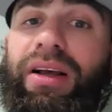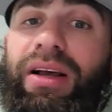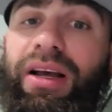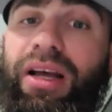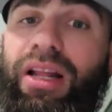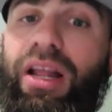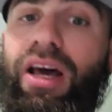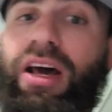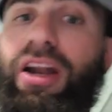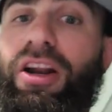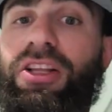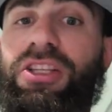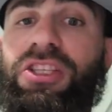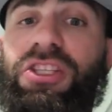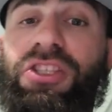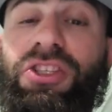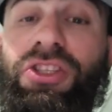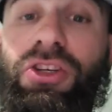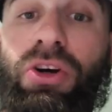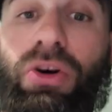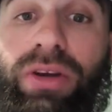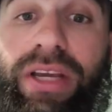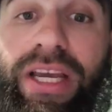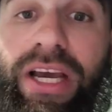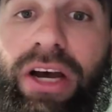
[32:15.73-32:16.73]
A lot of the
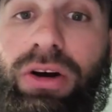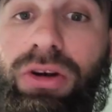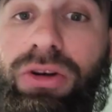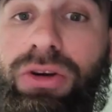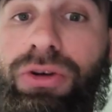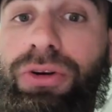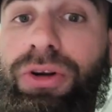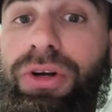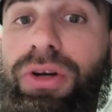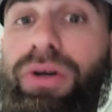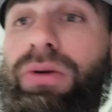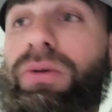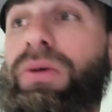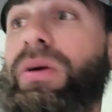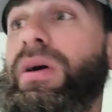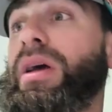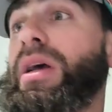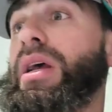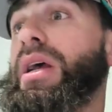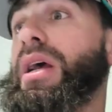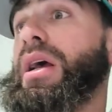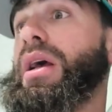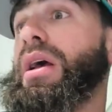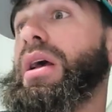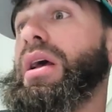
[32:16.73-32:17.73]
SoCal crew,
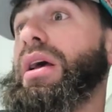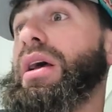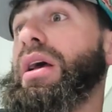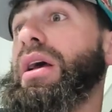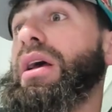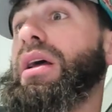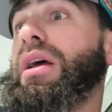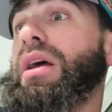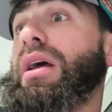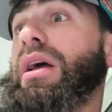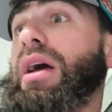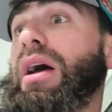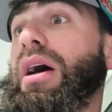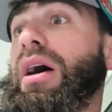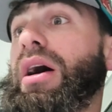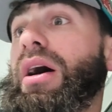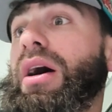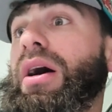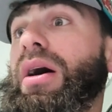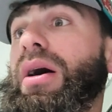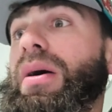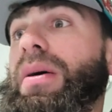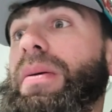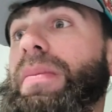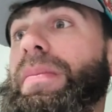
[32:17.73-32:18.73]

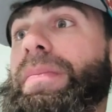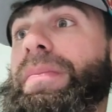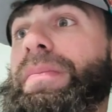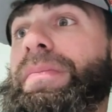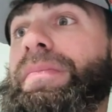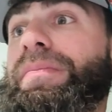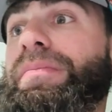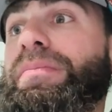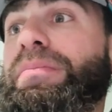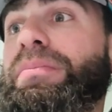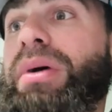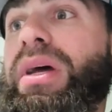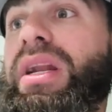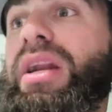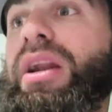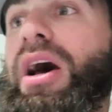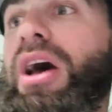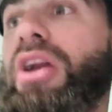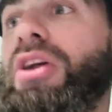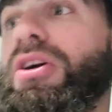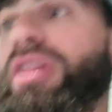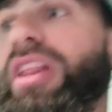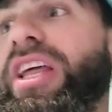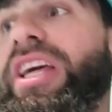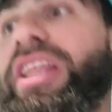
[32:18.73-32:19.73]
but
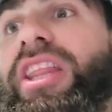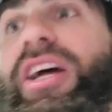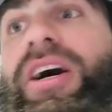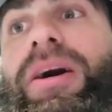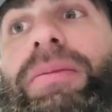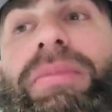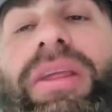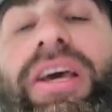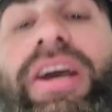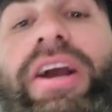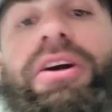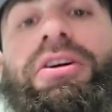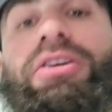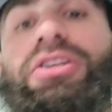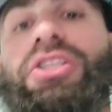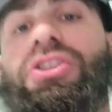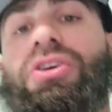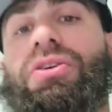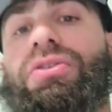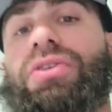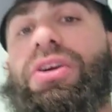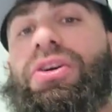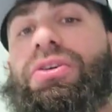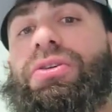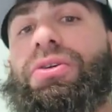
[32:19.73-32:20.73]
not only them, the
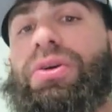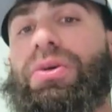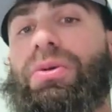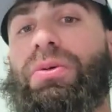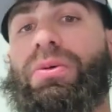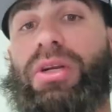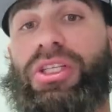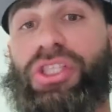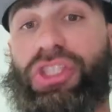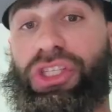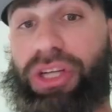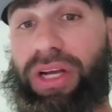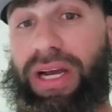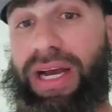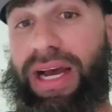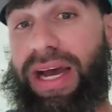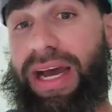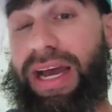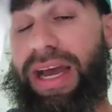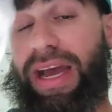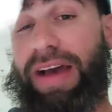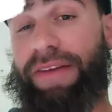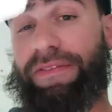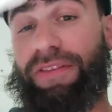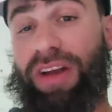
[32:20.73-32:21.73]
Arizona crew, which
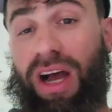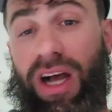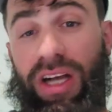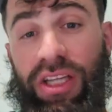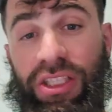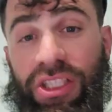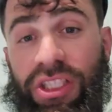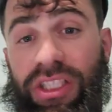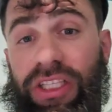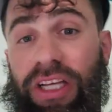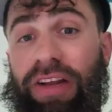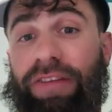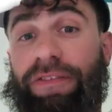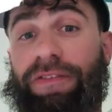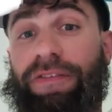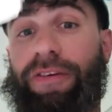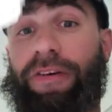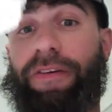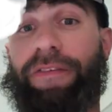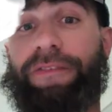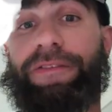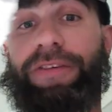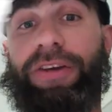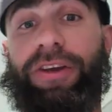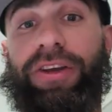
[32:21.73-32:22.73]
I have not seen
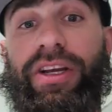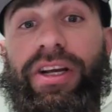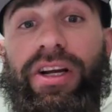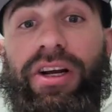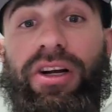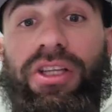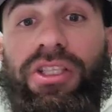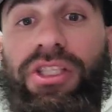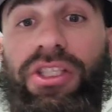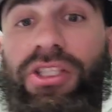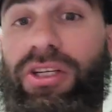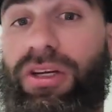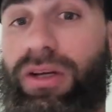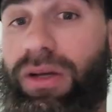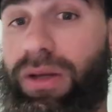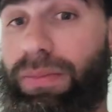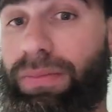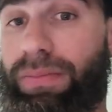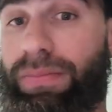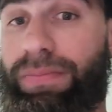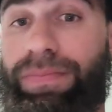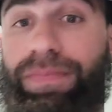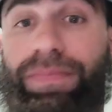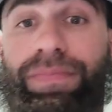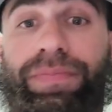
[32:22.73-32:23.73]
for a few years.
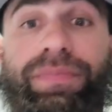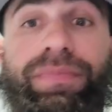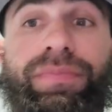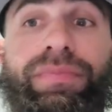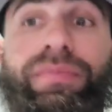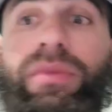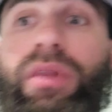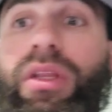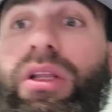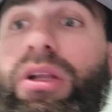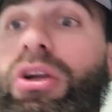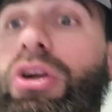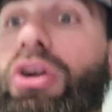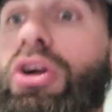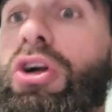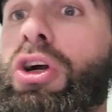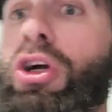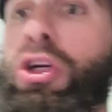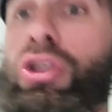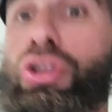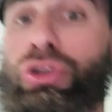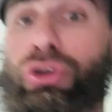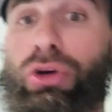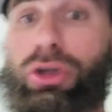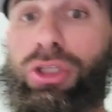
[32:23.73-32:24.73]

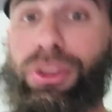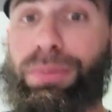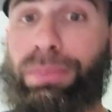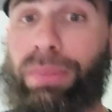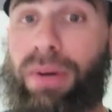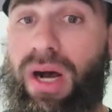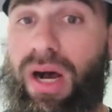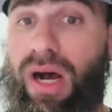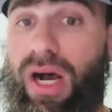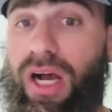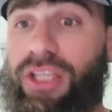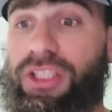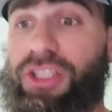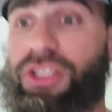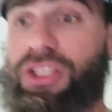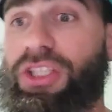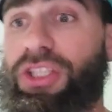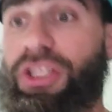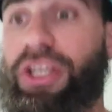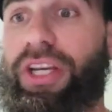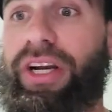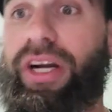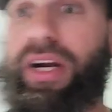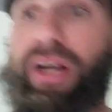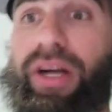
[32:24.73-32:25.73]
George Paz is
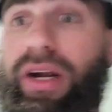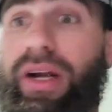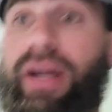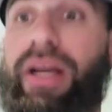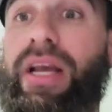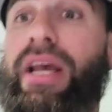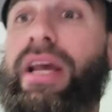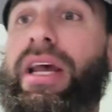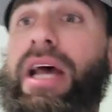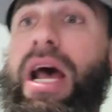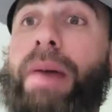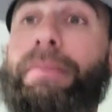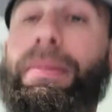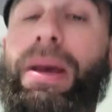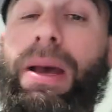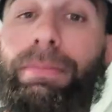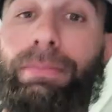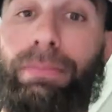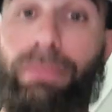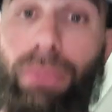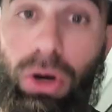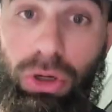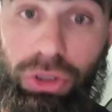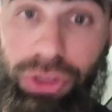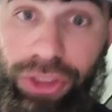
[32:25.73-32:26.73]
here. I
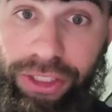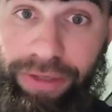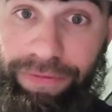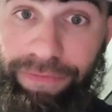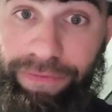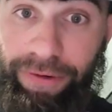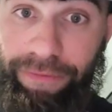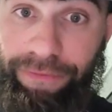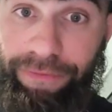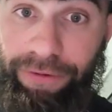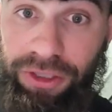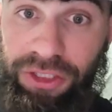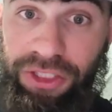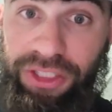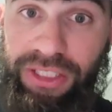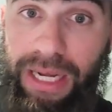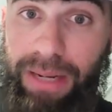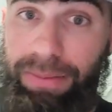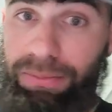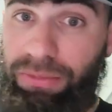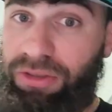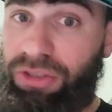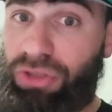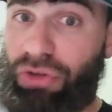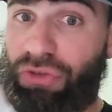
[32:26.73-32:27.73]
met Mochi for the first
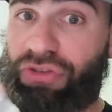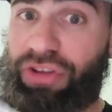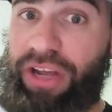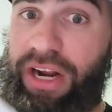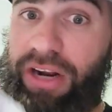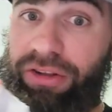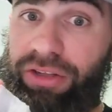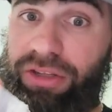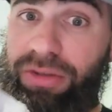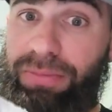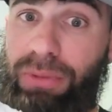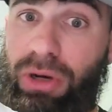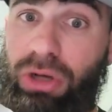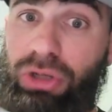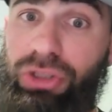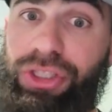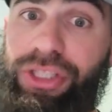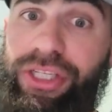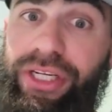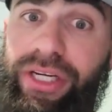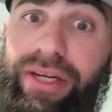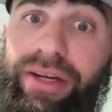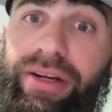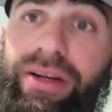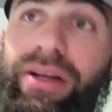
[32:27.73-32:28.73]
time. Shout out to
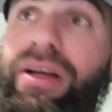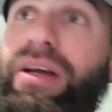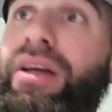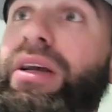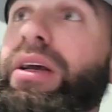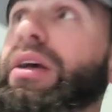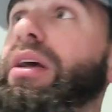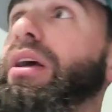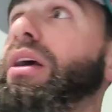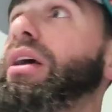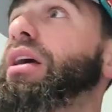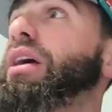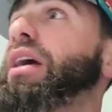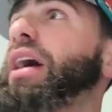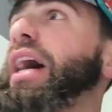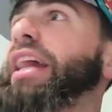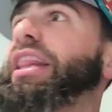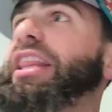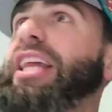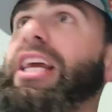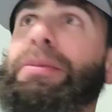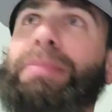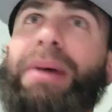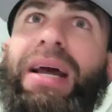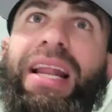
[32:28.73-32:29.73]
Mochi. I
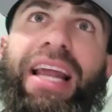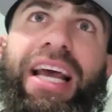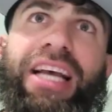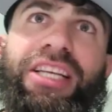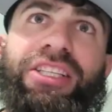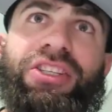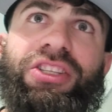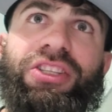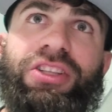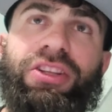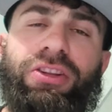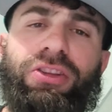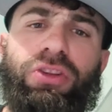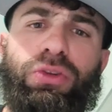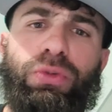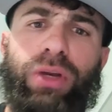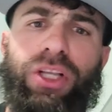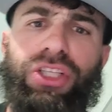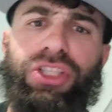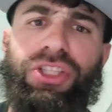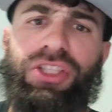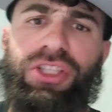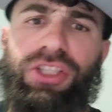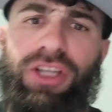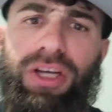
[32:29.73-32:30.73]
think my last
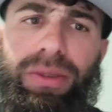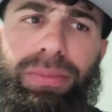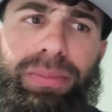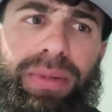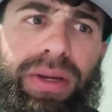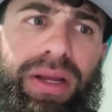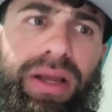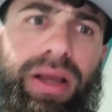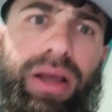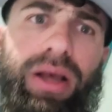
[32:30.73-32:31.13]
Twitch sub.